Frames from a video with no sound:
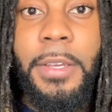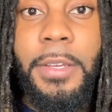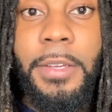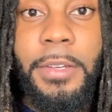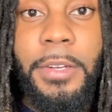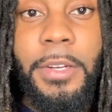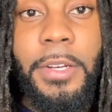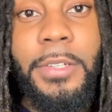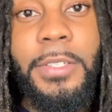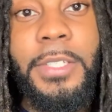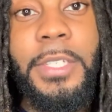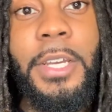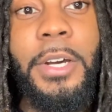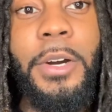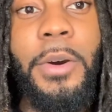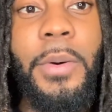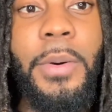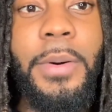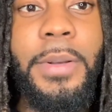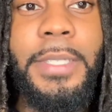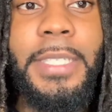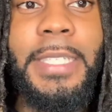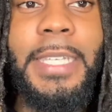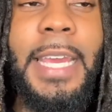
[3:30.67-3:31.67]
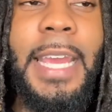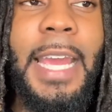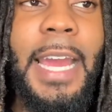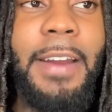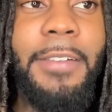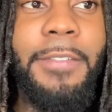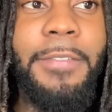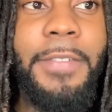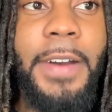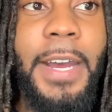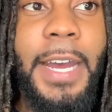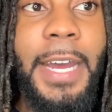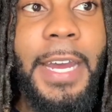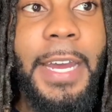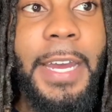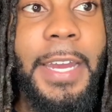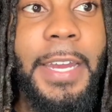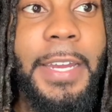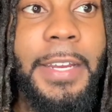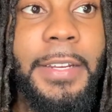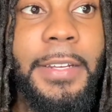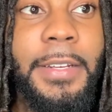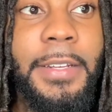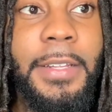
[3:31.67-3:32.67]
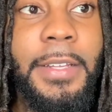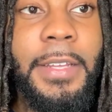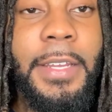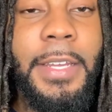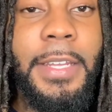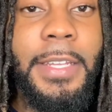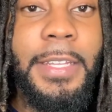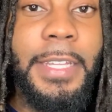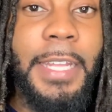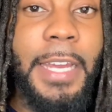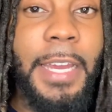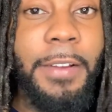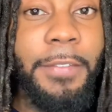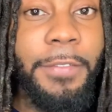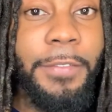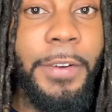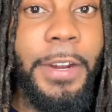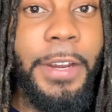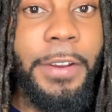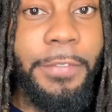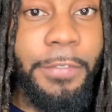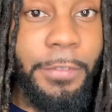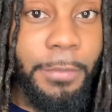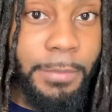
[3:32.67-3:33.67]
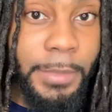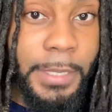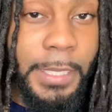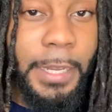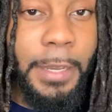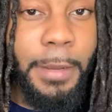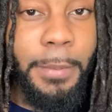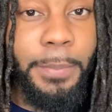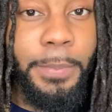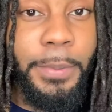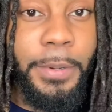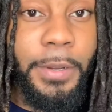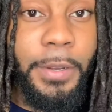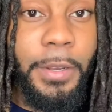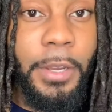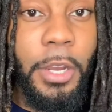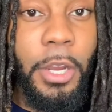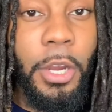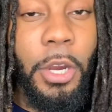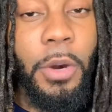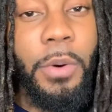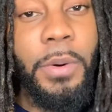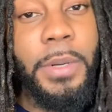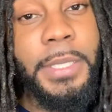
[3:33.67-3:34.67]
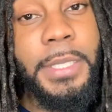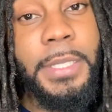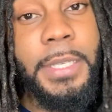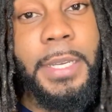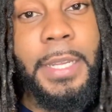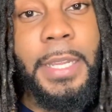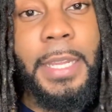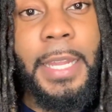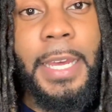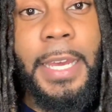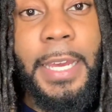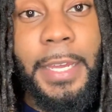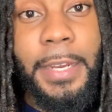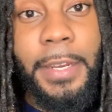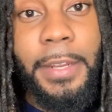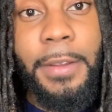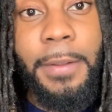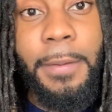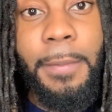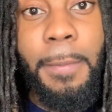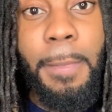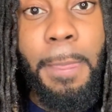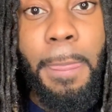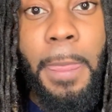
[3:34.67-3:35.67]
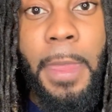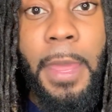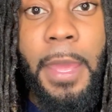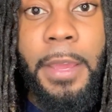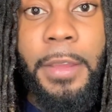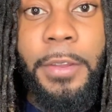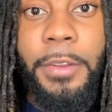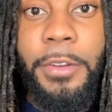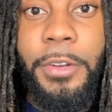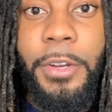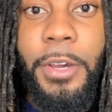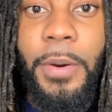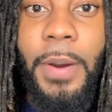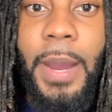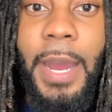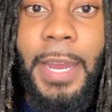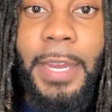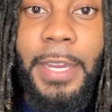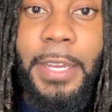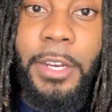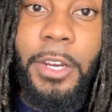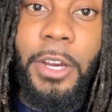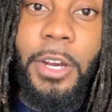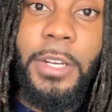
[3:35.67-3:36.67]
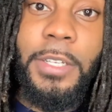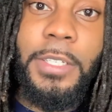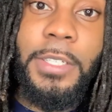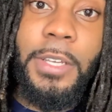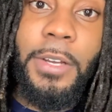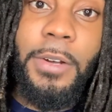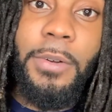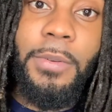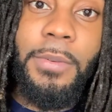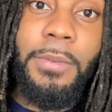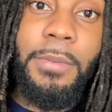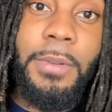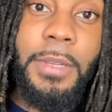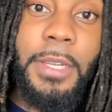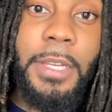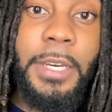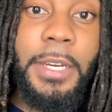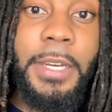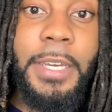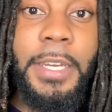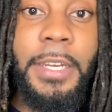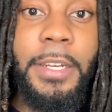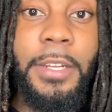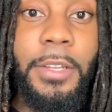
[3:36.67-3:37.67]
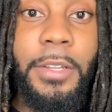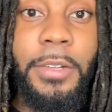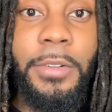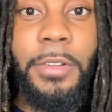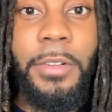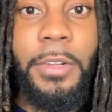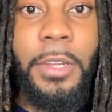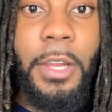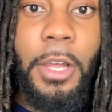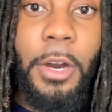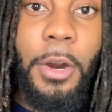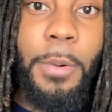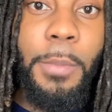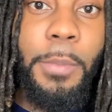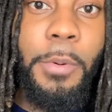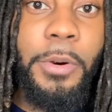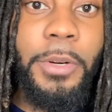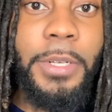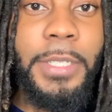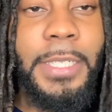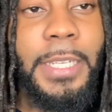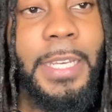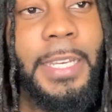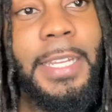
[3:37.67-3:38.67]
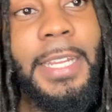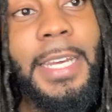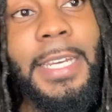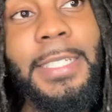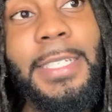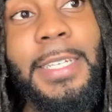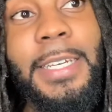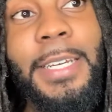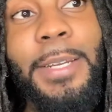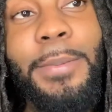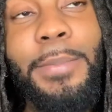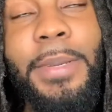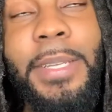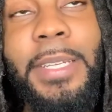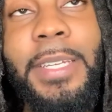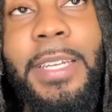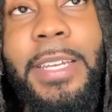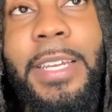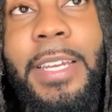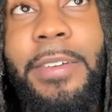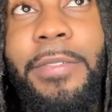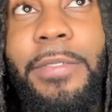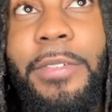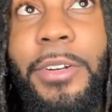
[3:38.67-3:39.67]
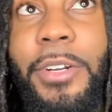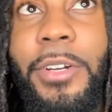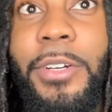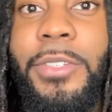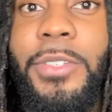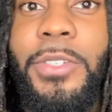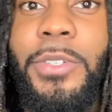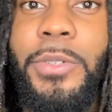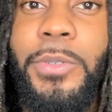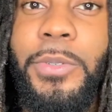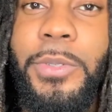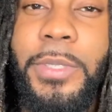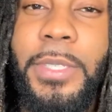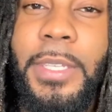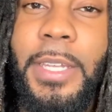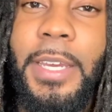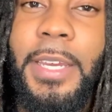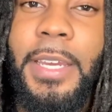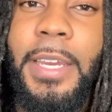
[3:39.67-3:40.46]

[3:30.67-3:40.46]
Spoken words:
So say I find that freight from Tampa going to Atlanta, I can also look in the load board, say that's going to be delivered on Tuesday.